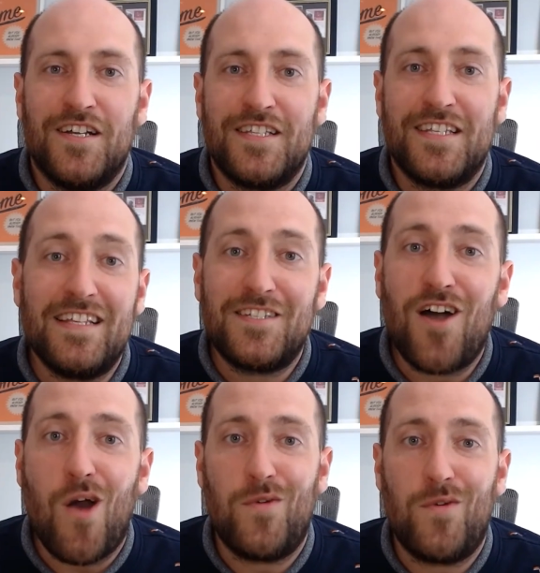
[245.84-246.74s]
So let's
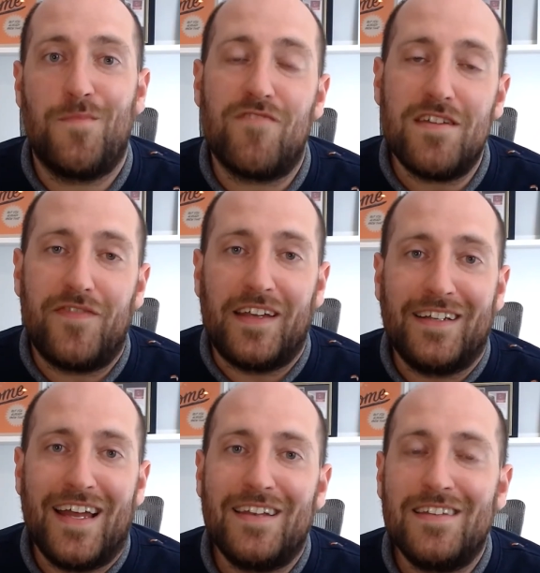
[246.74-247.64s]
start with the
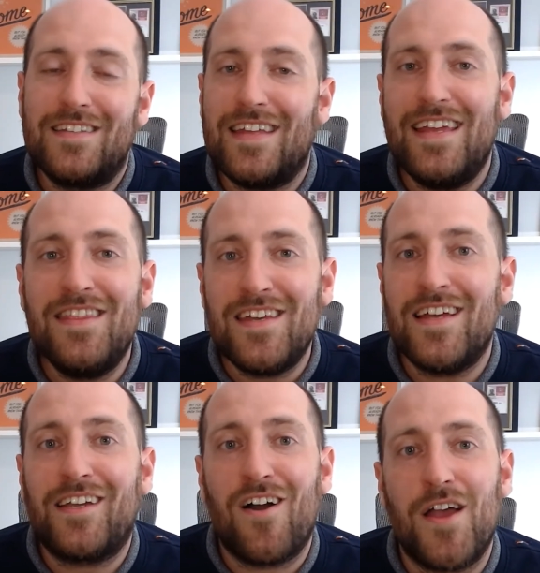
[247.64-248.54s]
briefing. And in
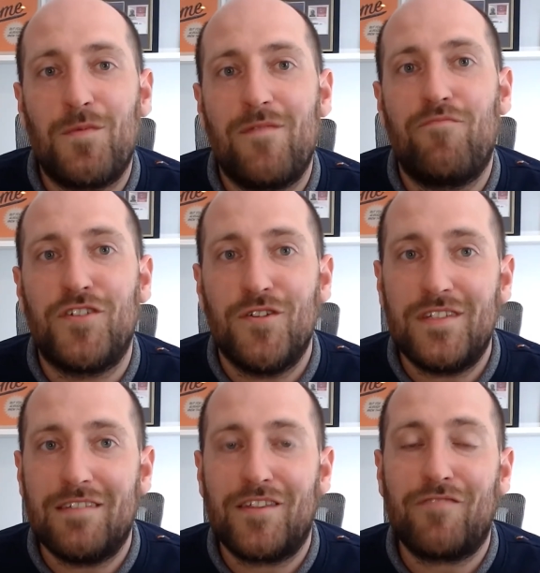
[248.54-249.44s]
the guide we
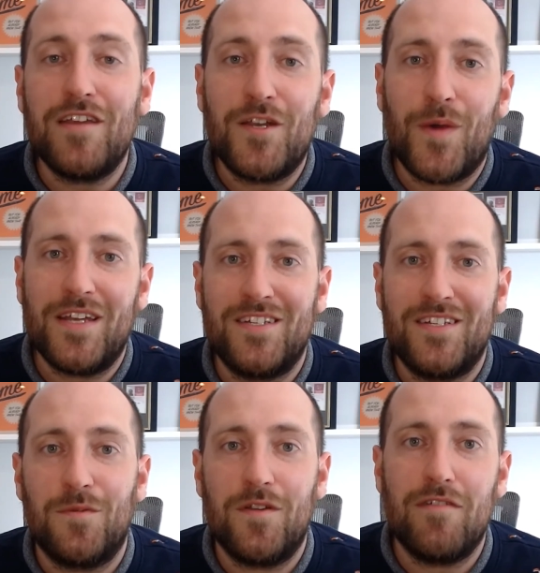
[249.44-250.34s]
produced, there are 3
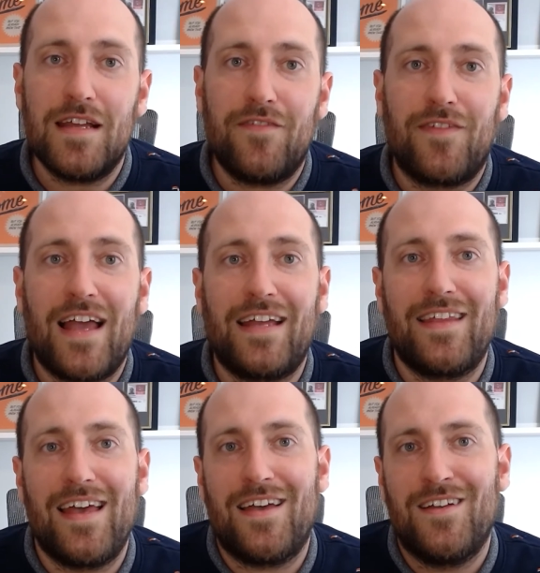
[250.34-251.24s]
questions that we really flagged
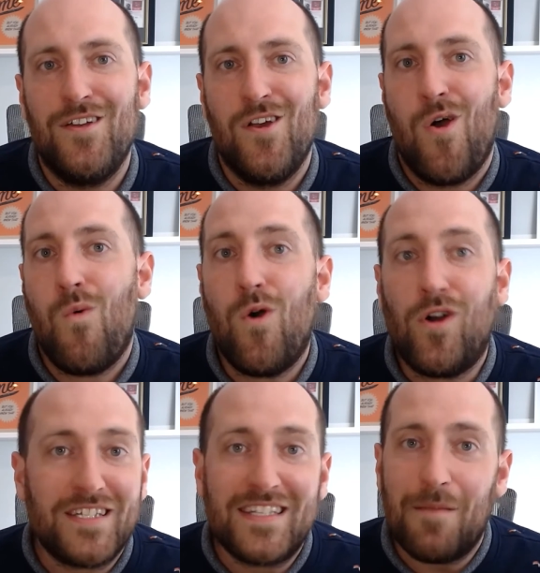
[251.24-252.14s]
there. What
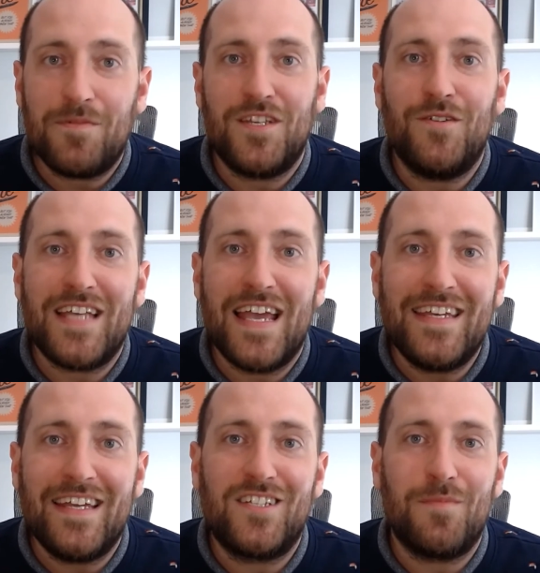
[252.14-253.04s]
steps are you
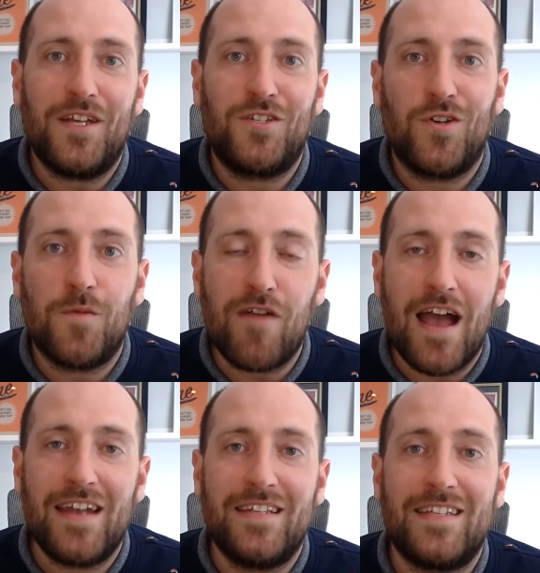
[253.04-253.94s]
taking to make sure your
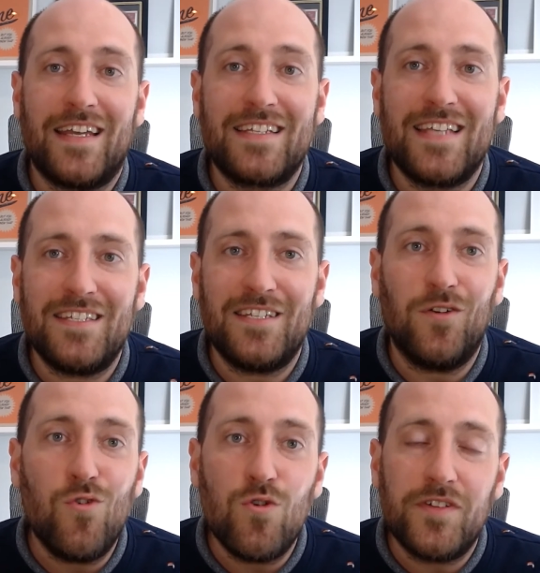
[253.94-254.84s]
brand is accessing
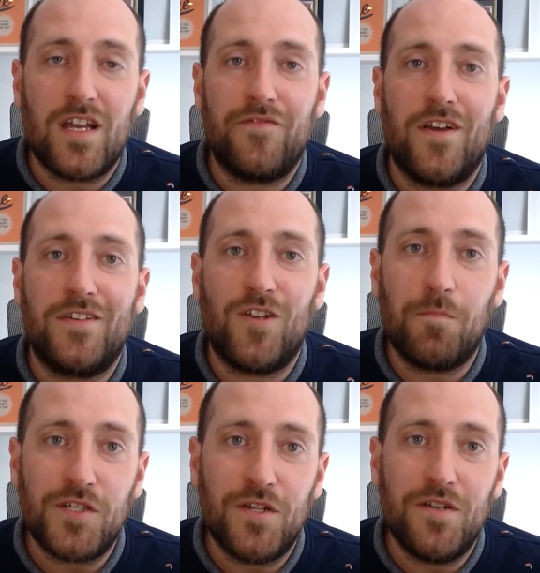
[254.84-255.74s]
all the diverse
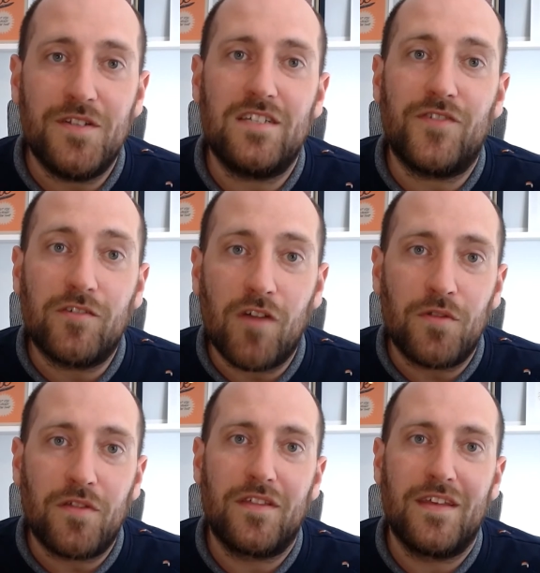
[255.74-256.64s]
opportunities for
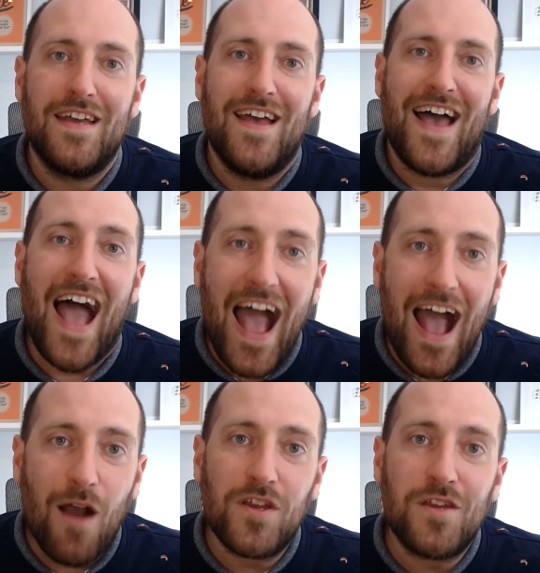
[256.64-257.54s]
growth?
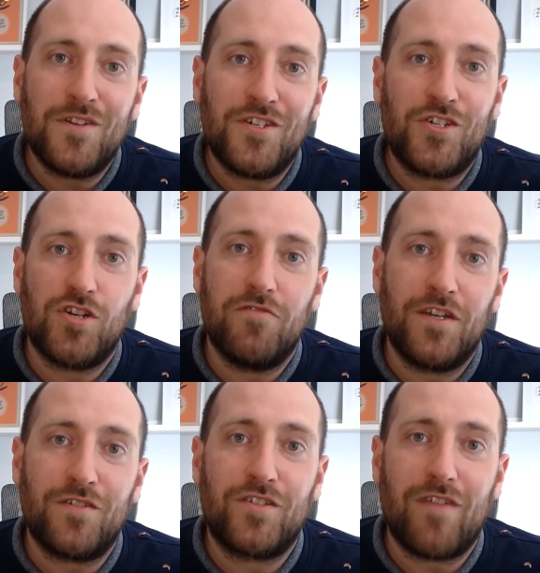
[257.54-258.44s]
How are you ensuring
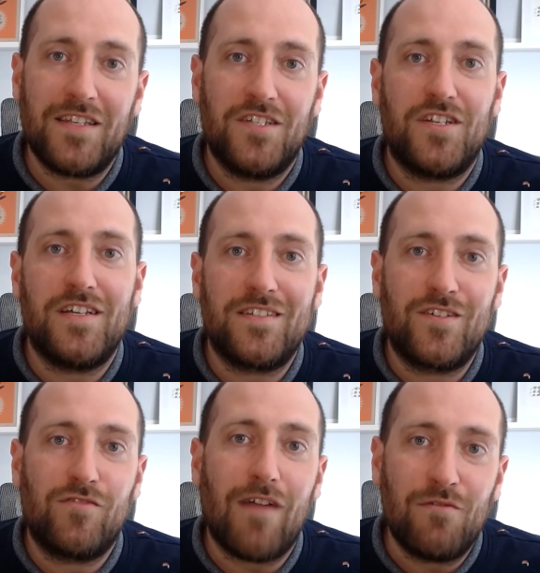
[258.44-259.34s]
your strategy is
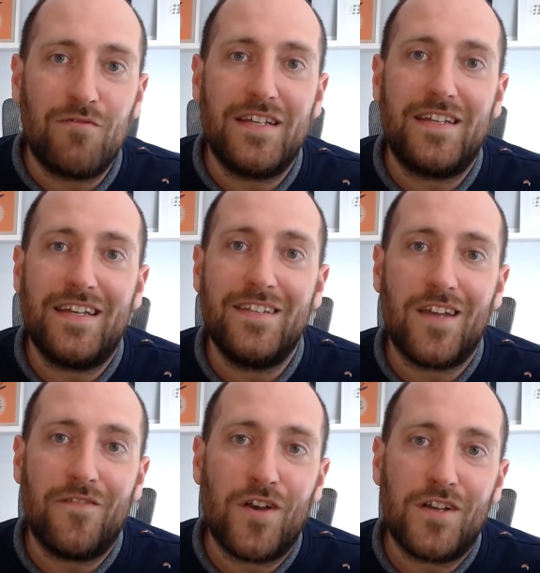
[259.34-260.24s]
grounded in
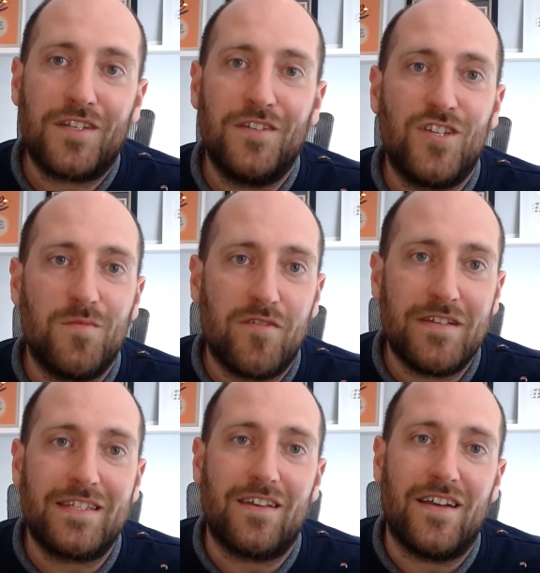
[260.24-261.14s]
diverse consumer
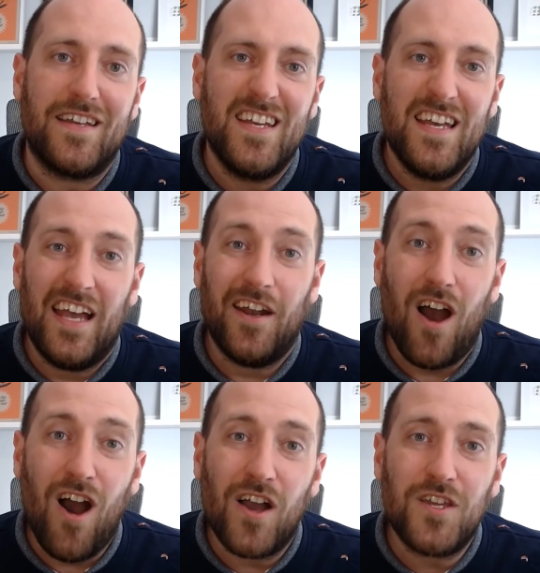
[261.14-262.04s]
insight? And
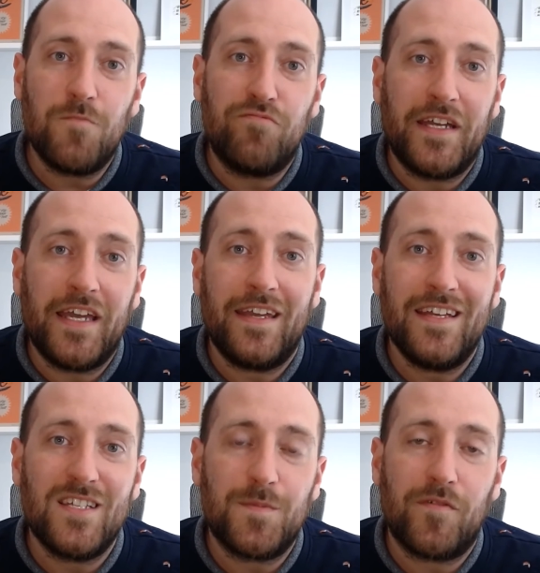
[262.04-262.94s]
are you bringing
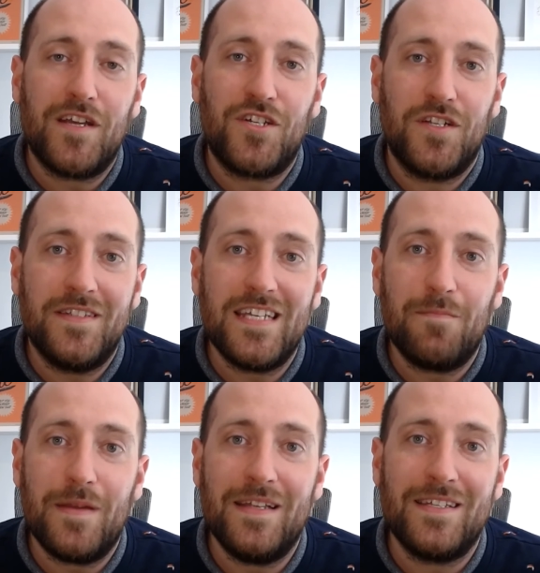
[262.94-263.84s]
inspiration and
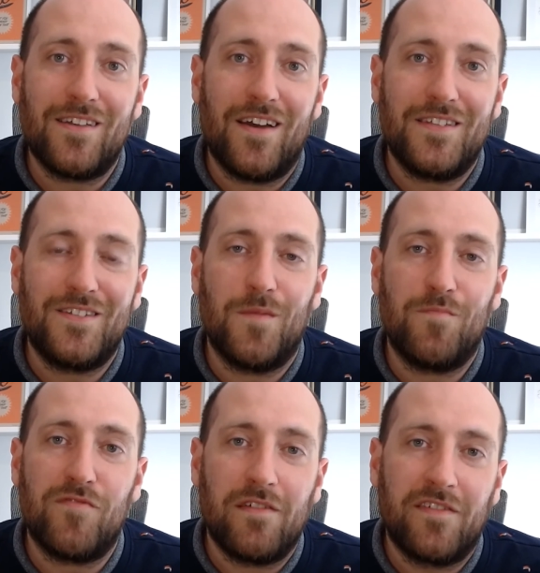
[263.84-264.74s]
deep insight to the
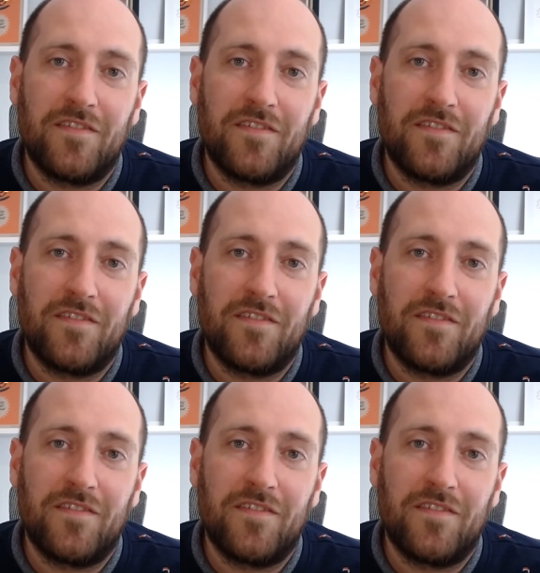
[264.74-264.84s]
brief?